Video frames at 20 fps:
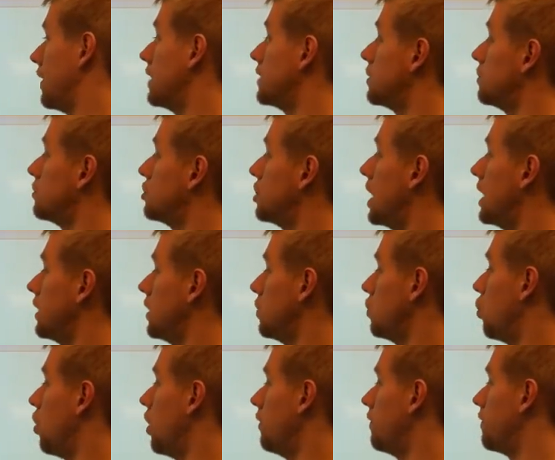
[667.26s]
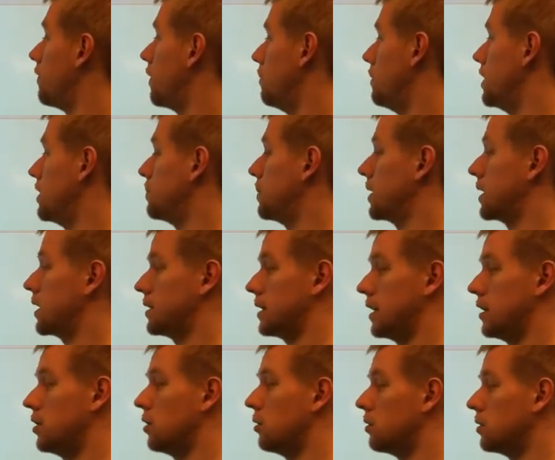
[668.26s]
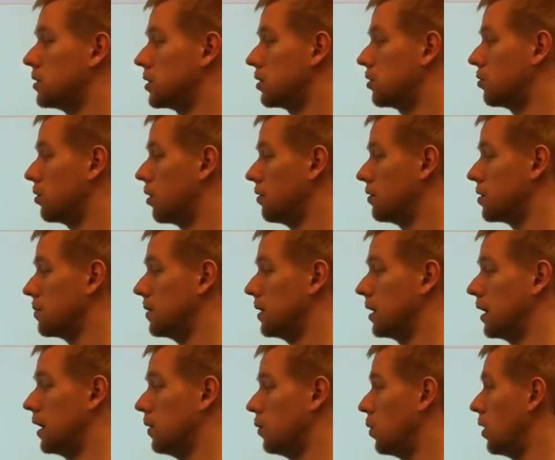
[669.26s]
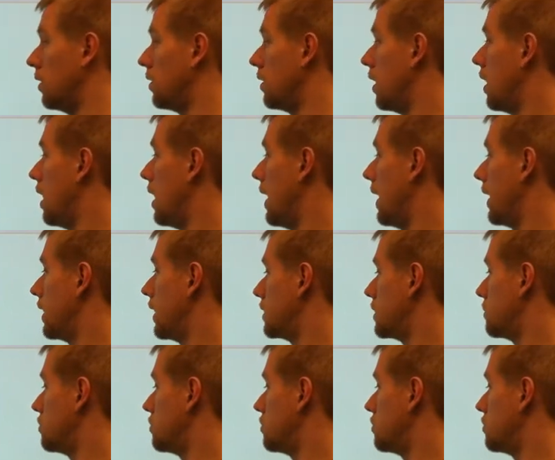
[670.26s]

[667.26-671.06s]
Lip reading: subtracted 1 from this, because I know it was a growth to begin with, I can